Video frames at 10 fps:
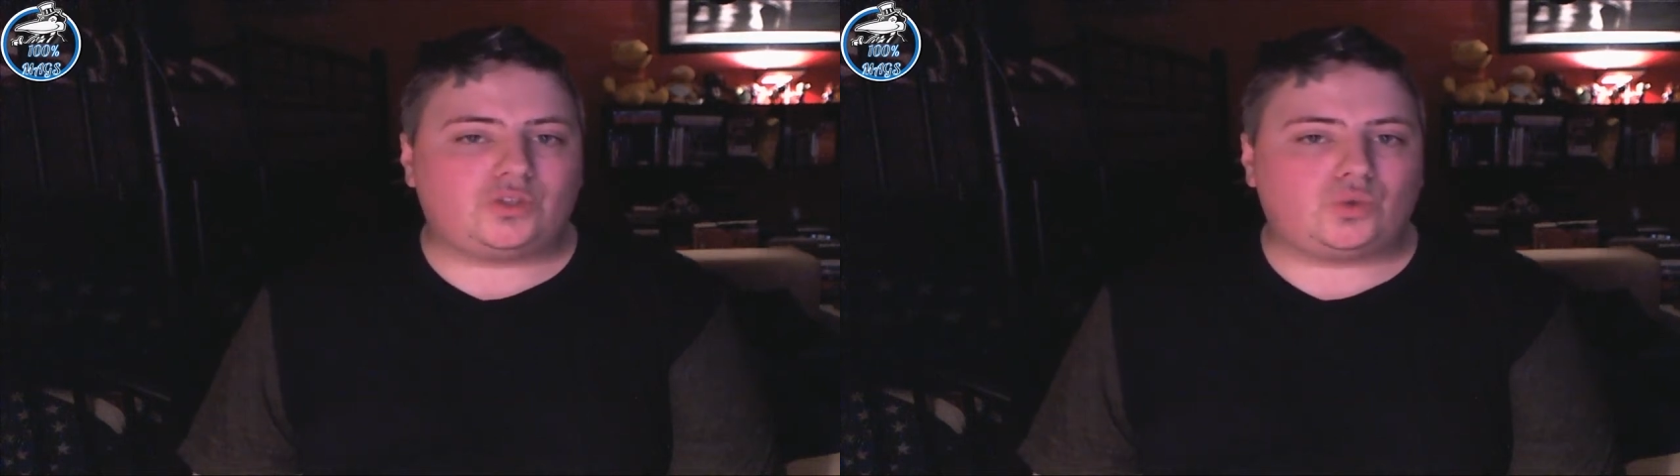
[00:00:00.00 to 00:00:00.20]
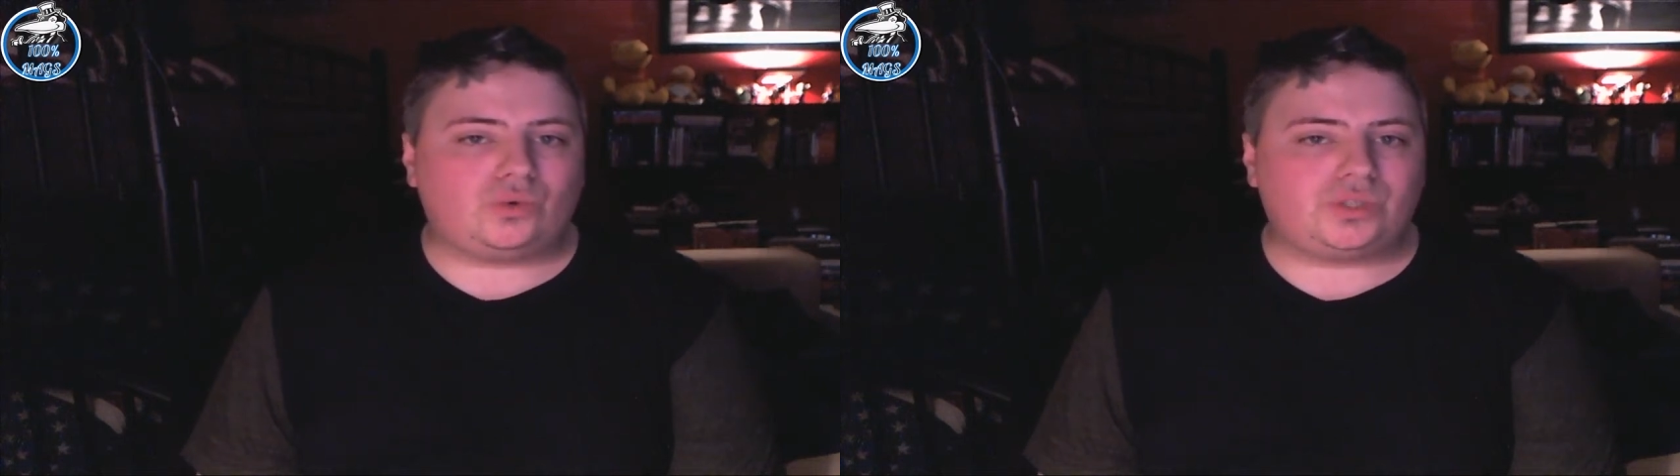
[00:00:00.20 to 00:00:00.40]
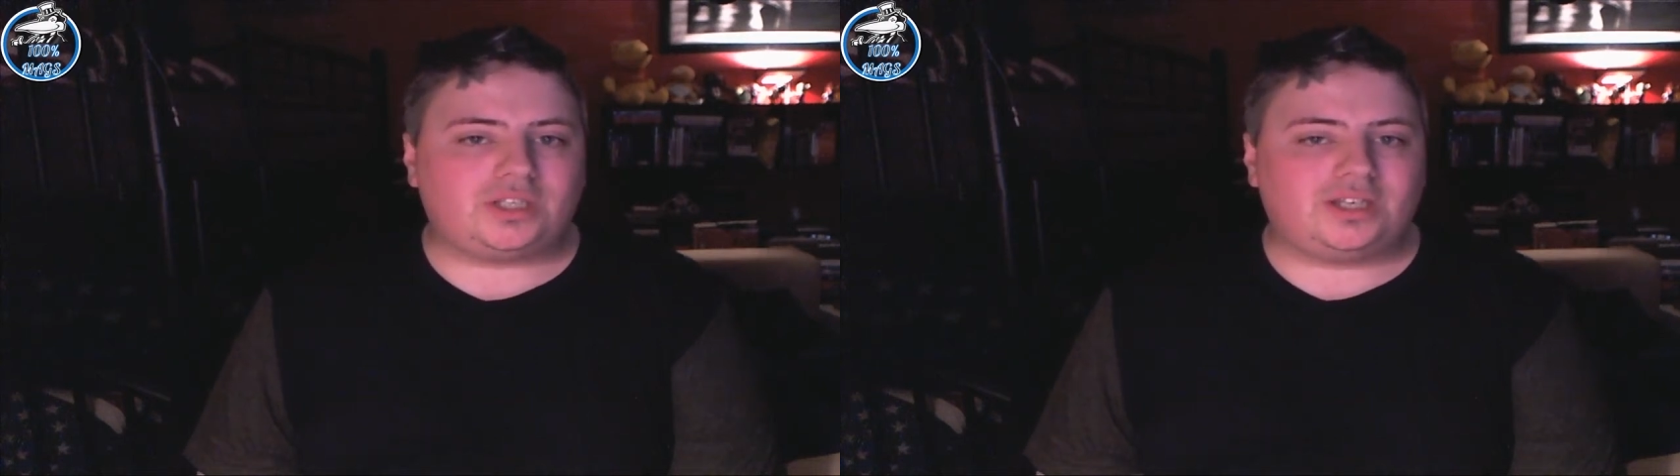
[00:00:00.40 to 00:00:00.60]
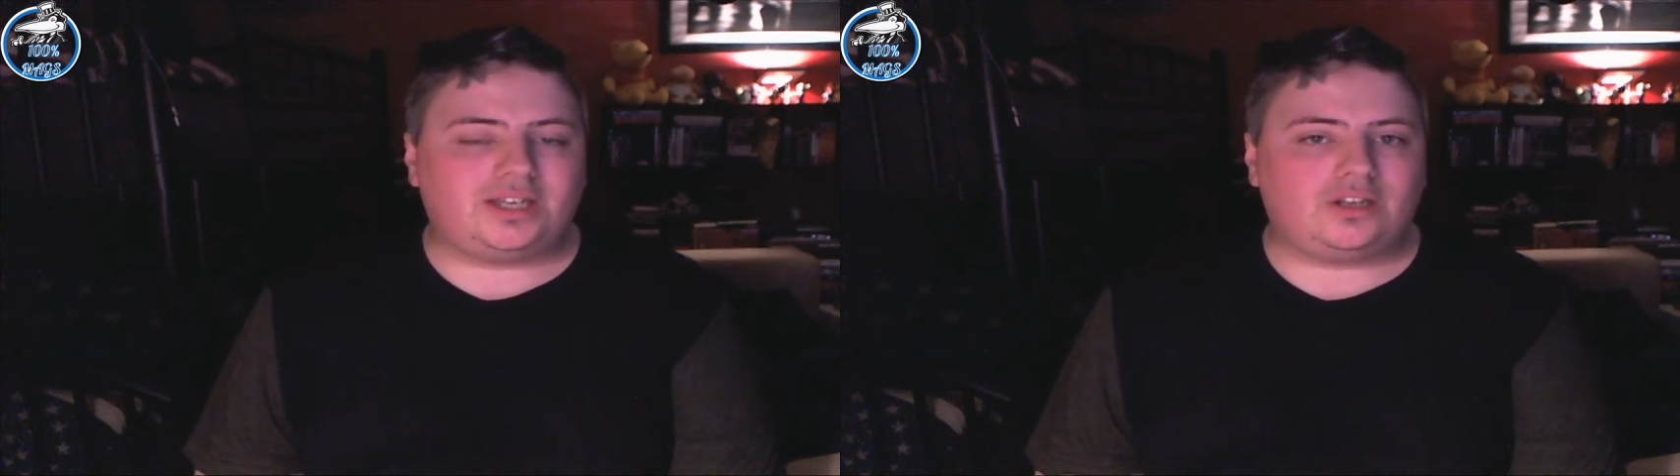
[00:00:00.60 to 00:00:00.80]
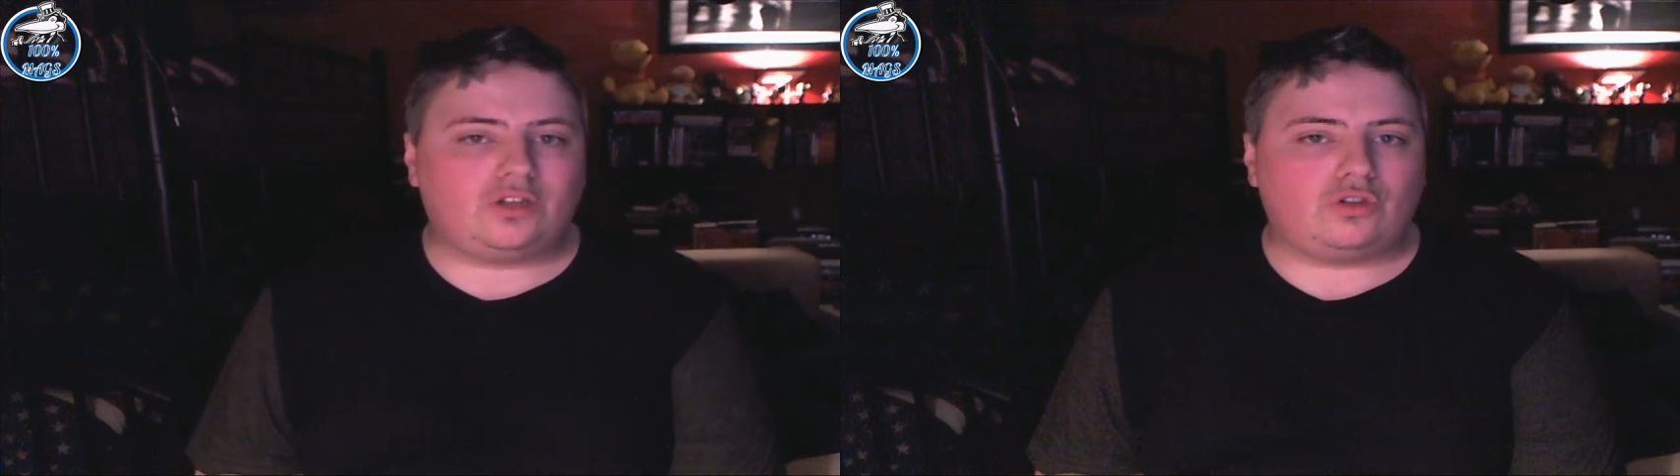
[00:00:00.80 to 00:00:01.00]
Dawson
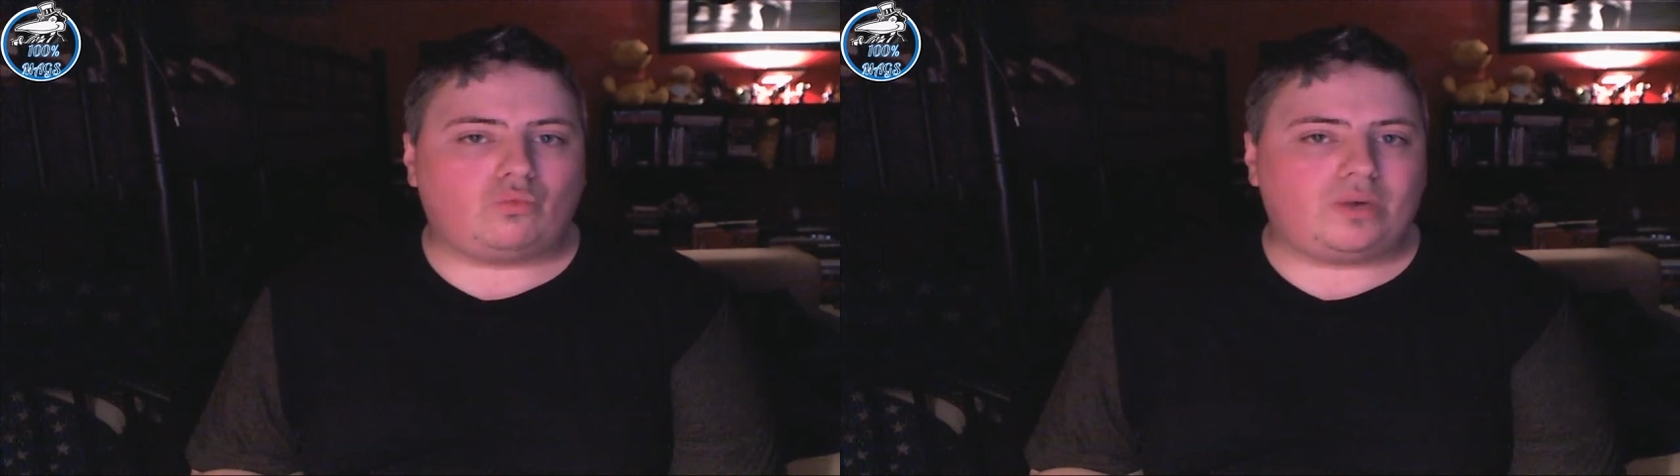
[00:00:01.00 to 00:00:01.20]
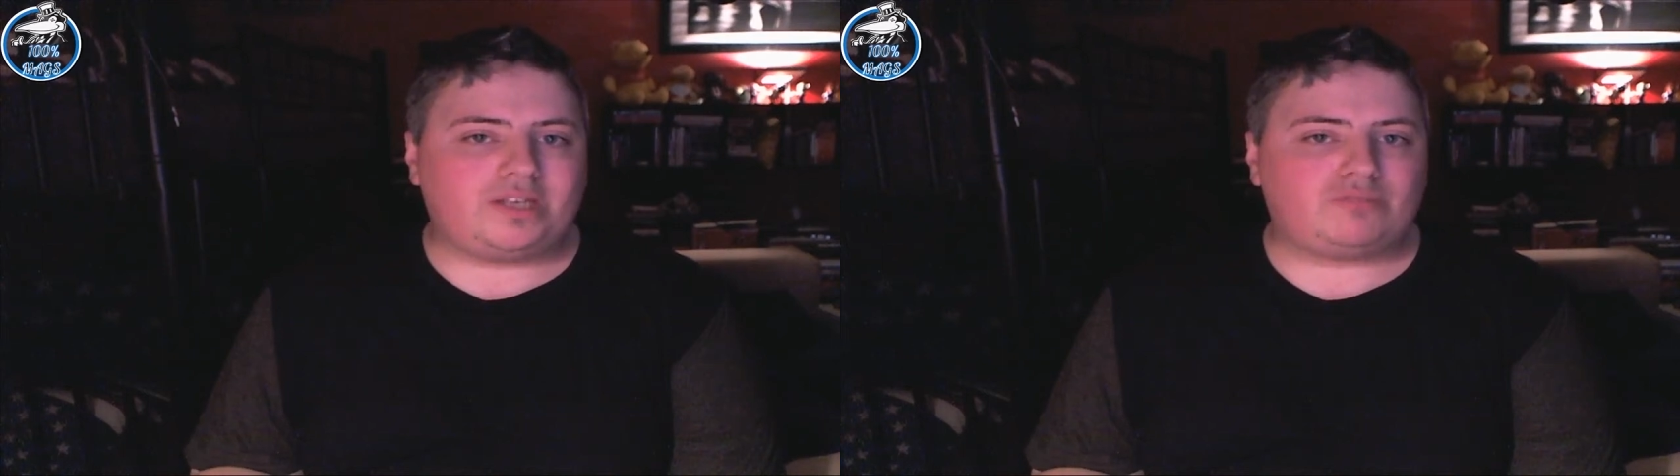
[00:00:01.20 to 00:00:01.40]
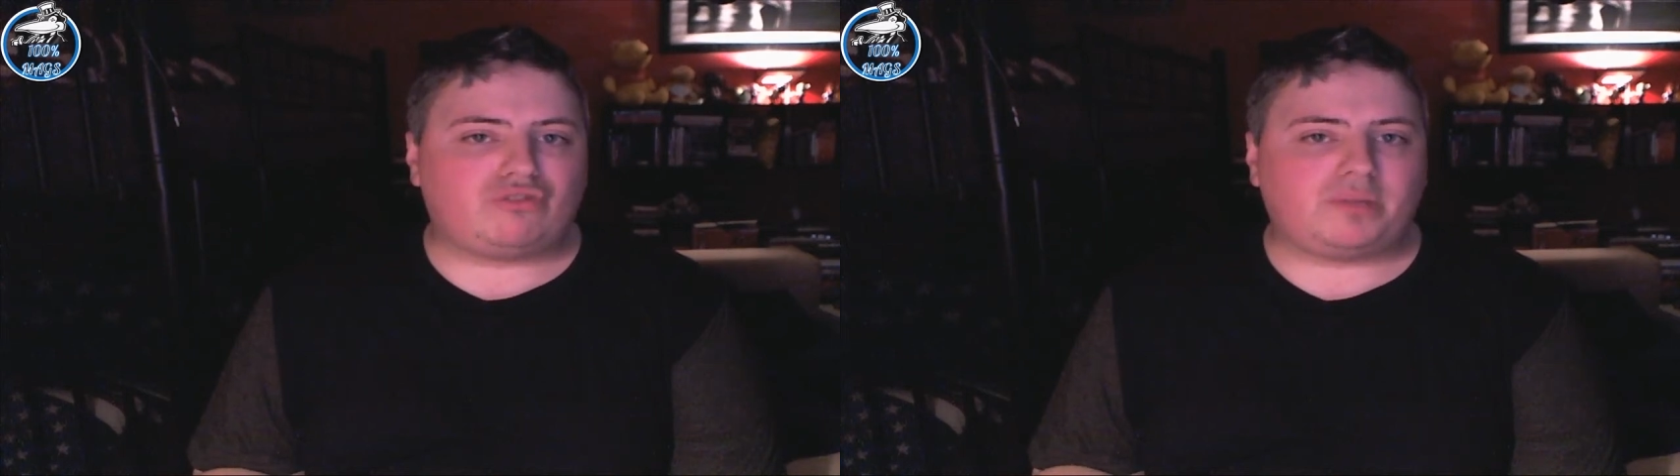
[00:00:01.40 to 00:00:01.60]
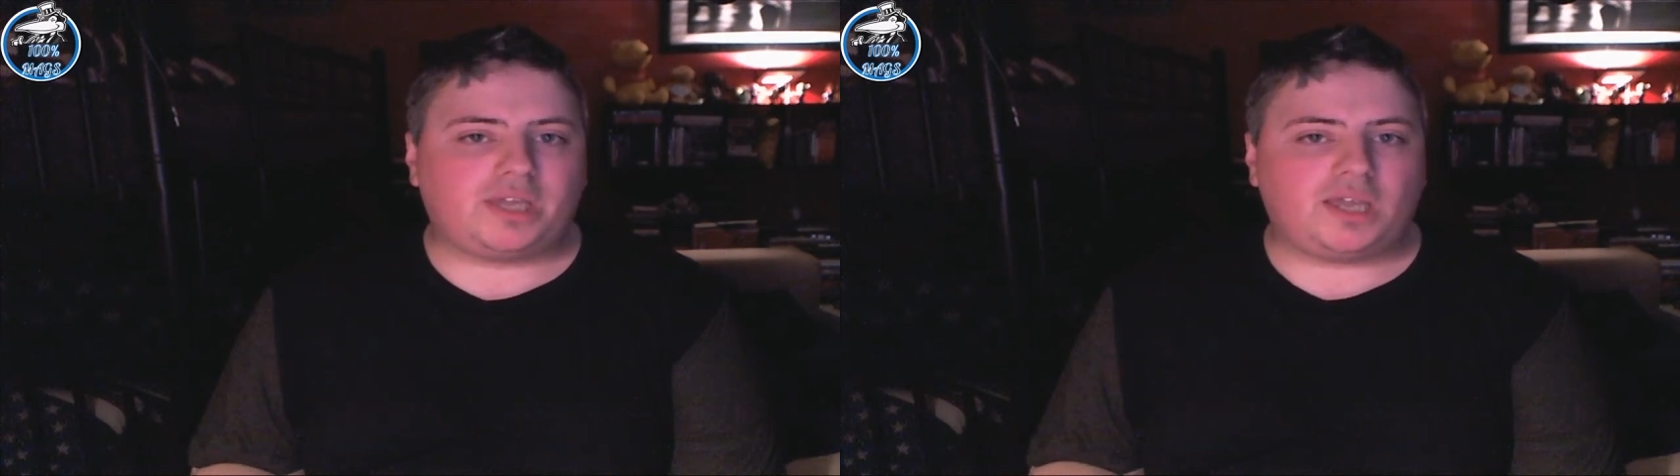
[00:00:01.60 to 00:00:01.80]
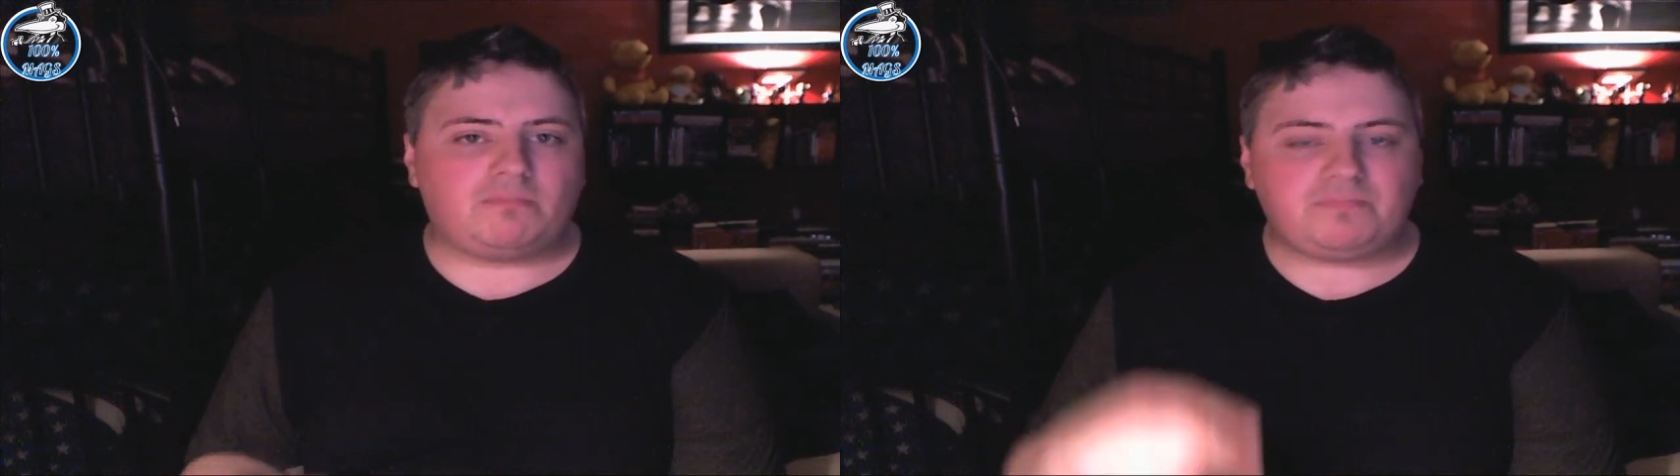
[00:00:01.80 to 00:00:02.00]
in the West Brom
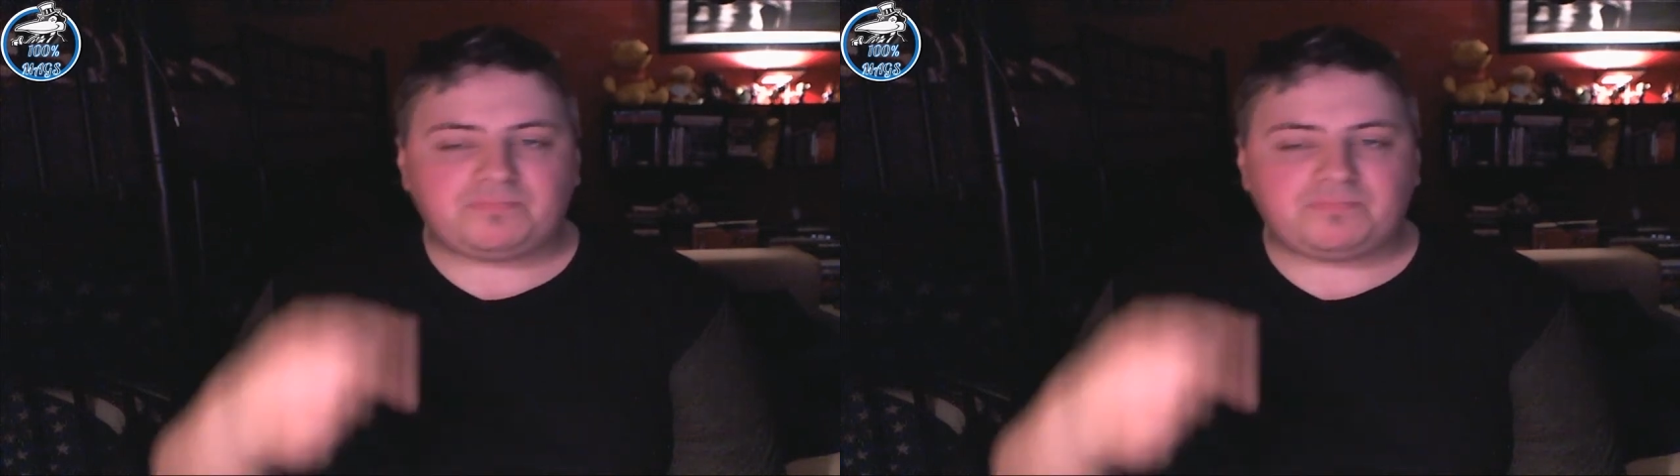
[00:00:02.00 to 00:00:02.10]
game.